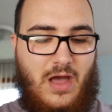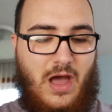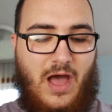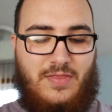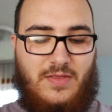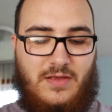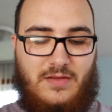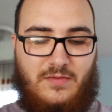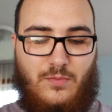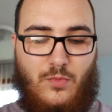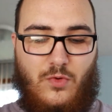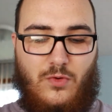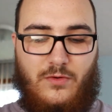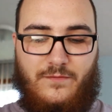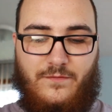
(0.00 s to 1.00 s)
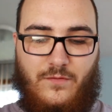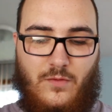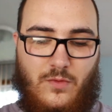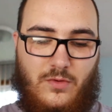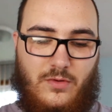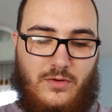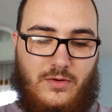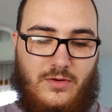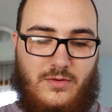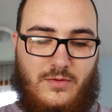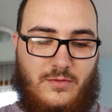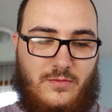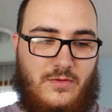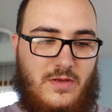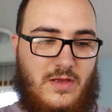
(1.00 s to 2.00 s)
I think it's more
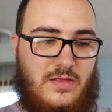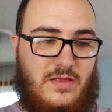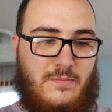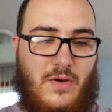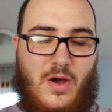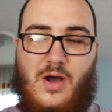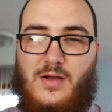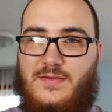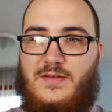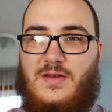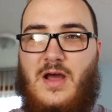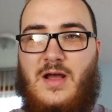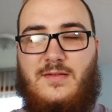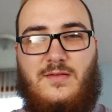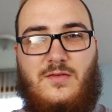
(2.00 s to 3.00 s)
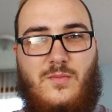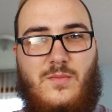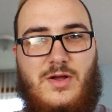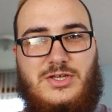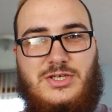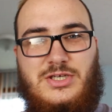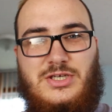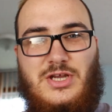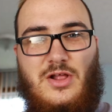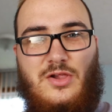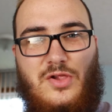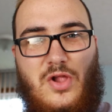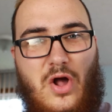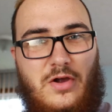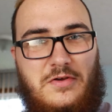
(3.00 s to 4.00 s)
for in the box and not so much a
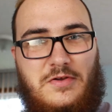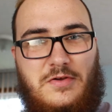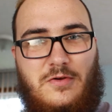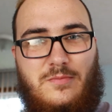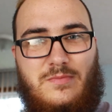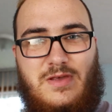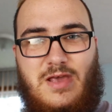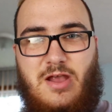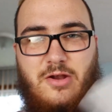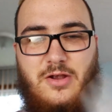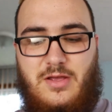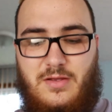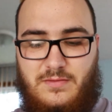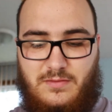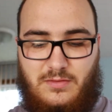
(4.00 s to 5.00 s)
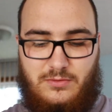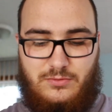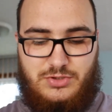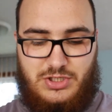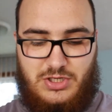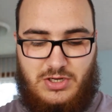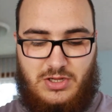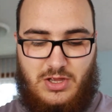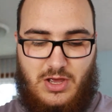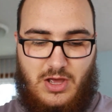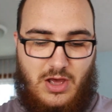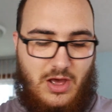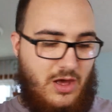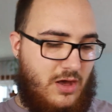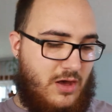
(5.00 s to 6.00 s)
long-term carrying solution.
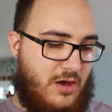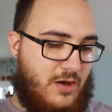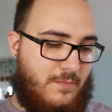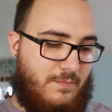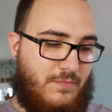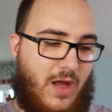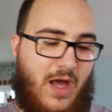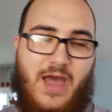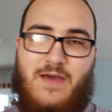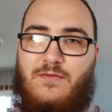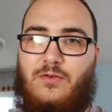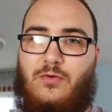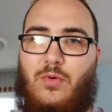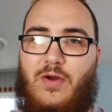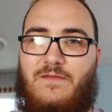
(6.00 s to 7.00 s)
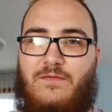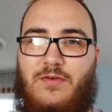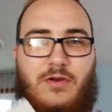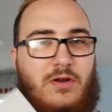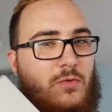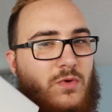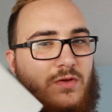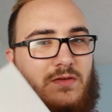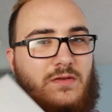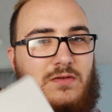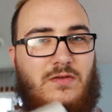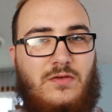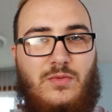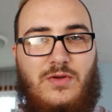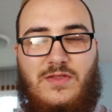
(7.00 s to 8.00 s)
I haven't quite figured out what to
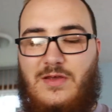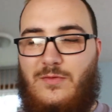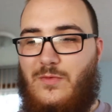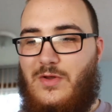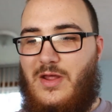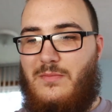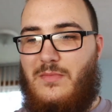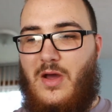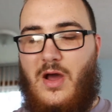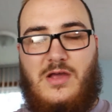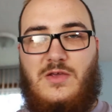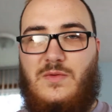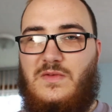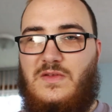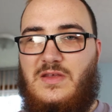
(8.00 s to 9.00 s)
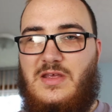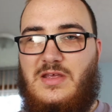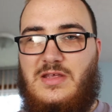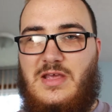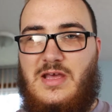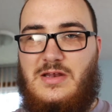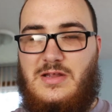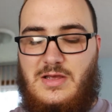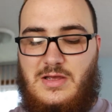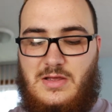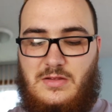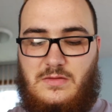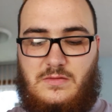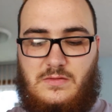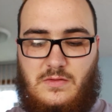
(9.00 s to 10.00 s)
do with it when I'm not using it yet.
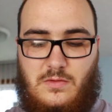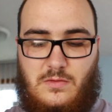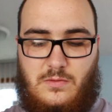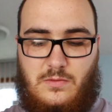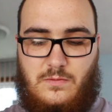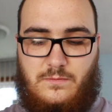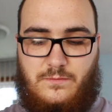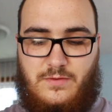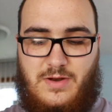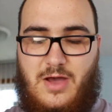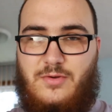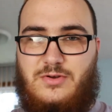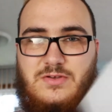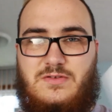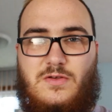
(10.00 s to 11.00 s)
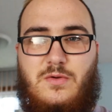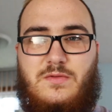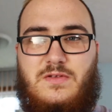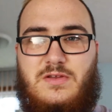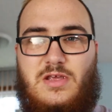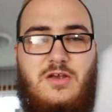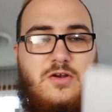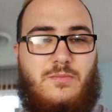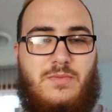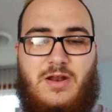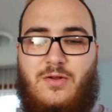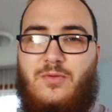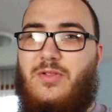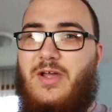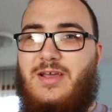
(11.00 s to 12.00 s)
So for now it just goes in here, but
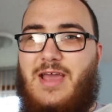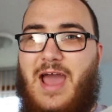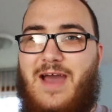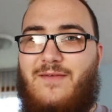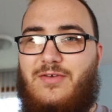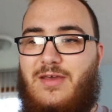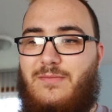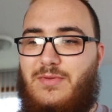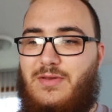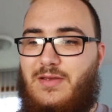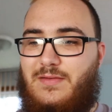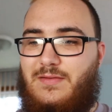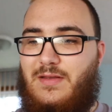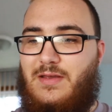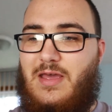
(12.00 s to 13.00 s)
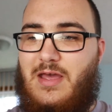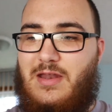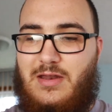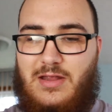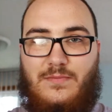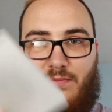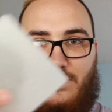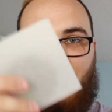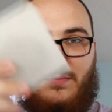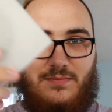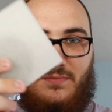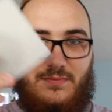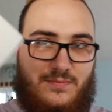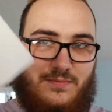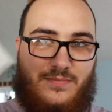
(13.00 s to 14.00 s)
I don't like having it because, again,
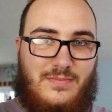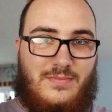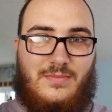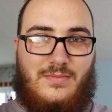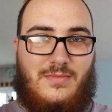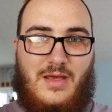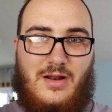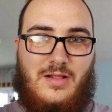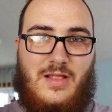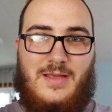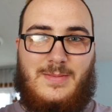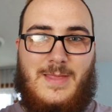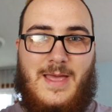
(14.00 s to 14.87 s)
I don't like